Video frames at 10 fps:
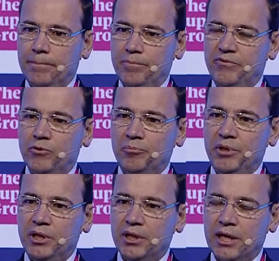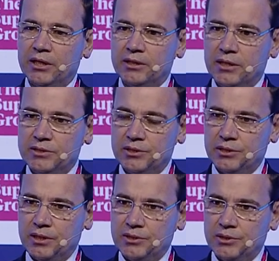Before being elected
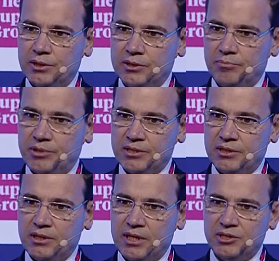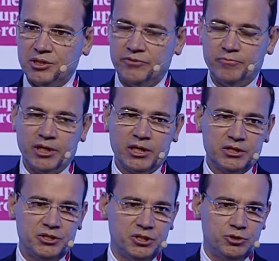as a president, I served my
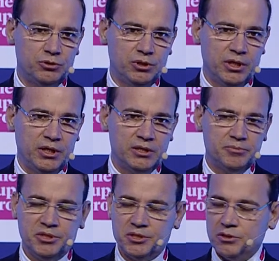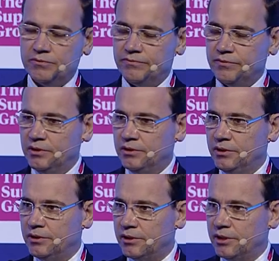country as Minister of
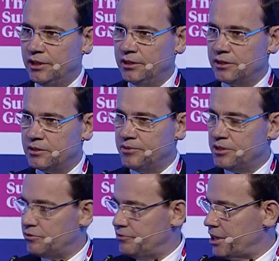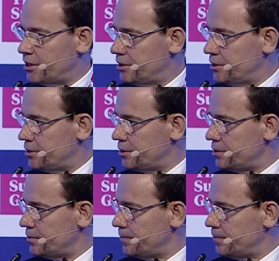Interior and later as Minister of Justice.